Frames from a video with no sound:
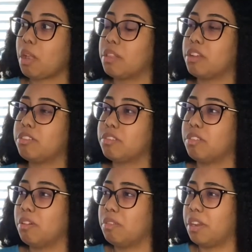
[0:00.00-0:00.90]
I used to
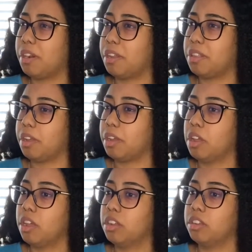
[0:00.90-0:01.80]
go there and like
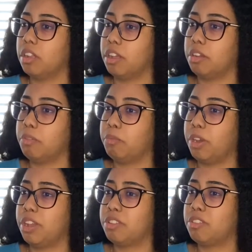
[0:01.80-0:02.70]
like
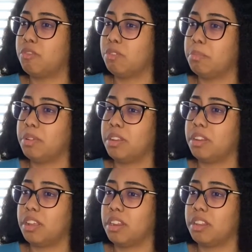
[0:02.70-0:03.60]
wait until
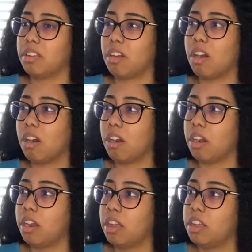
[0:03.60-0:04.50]
women get in the car
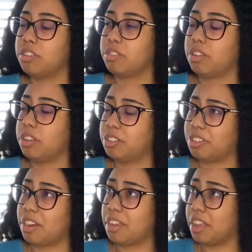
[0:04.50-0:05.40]
so they can
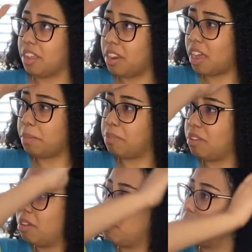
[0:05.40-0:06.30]
try to kidnap them.